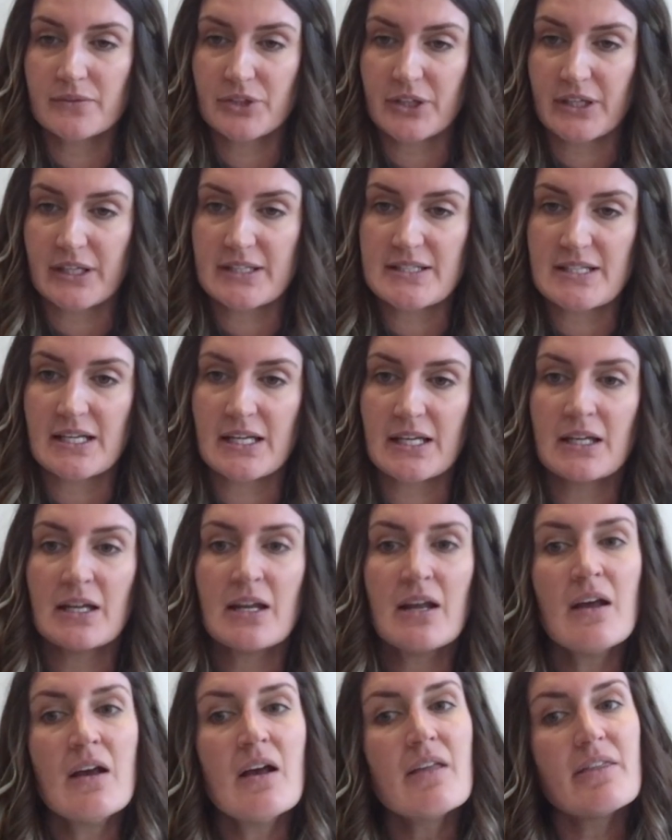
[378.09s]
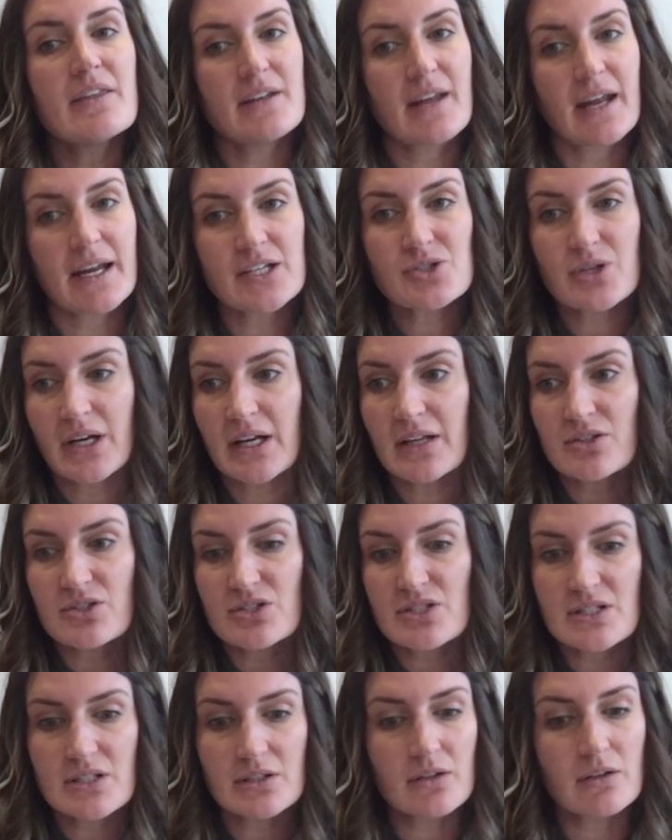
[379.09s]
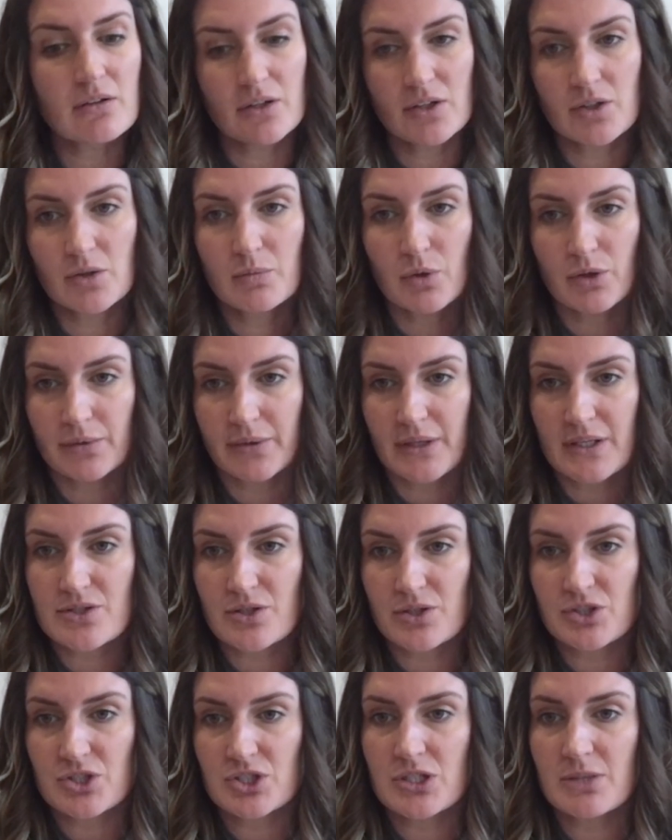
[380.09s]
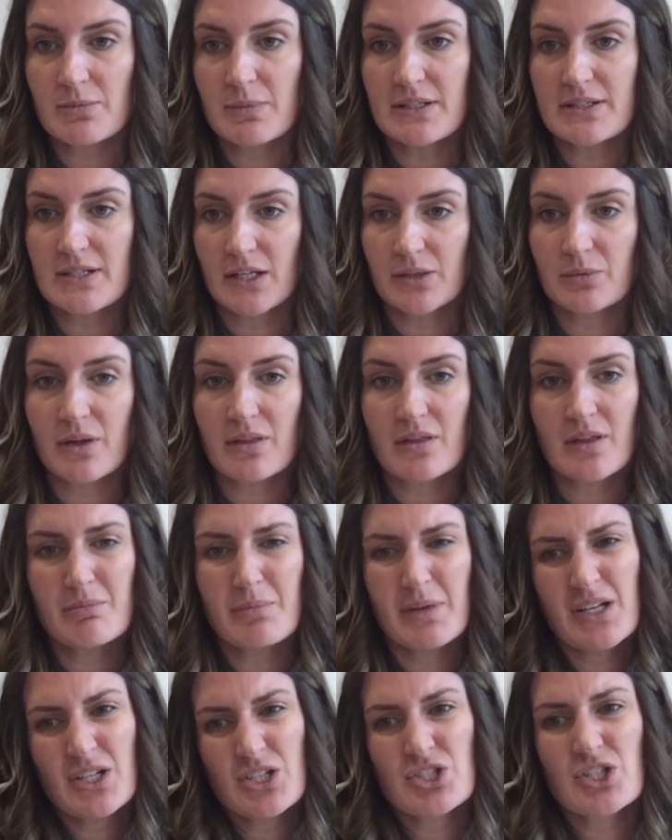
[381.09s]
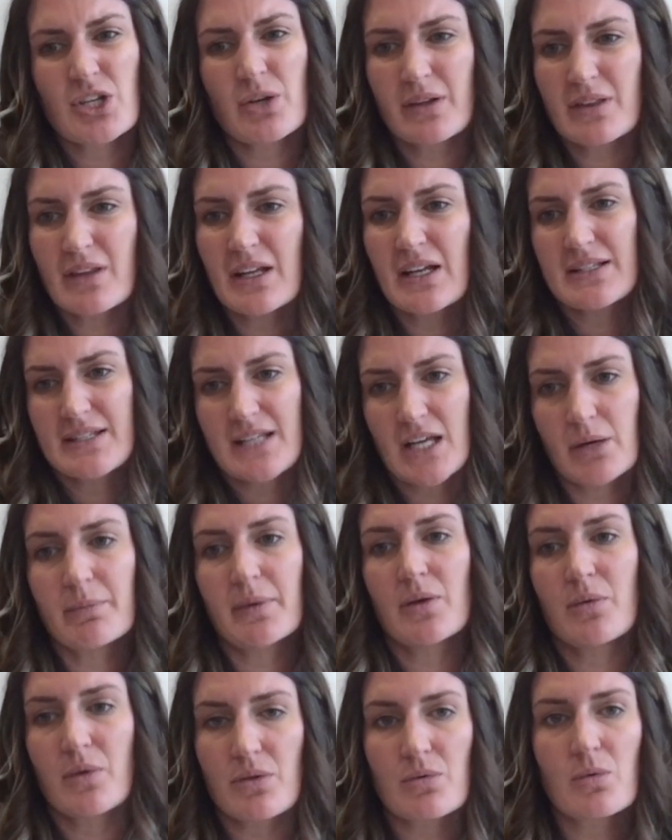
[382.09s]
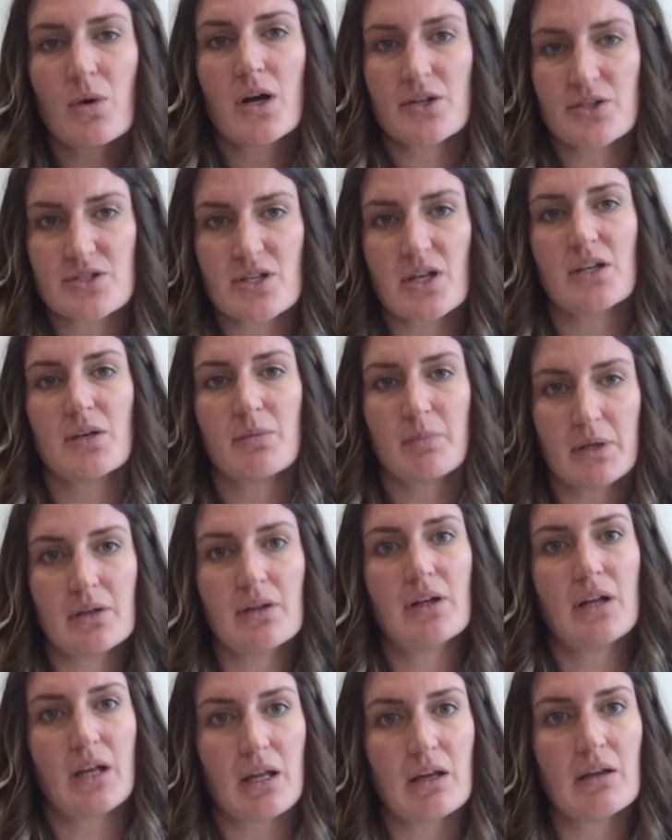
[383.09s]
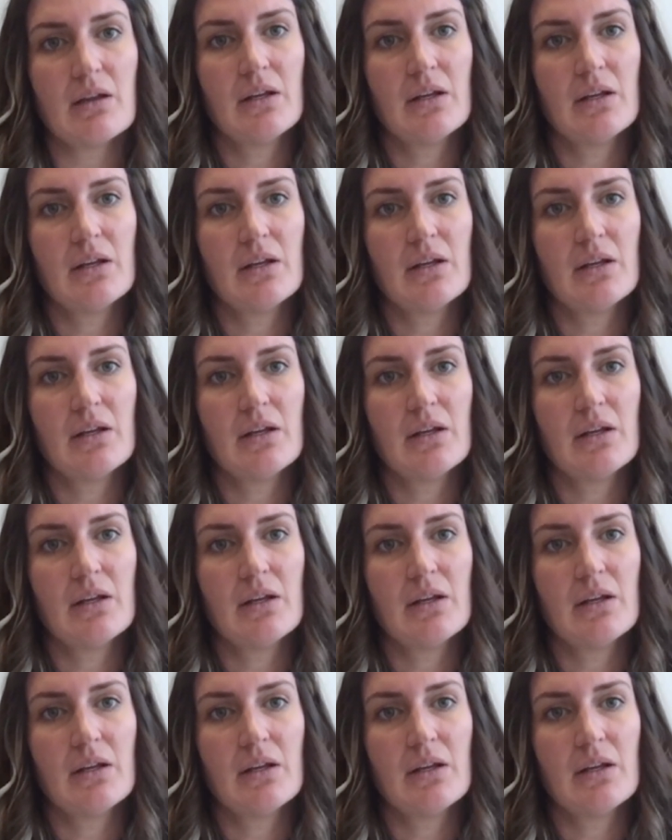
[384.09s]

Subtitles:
creatine. The nitrate, there's still a little more research to be done with it, but it's showing that it's helping with water solubility.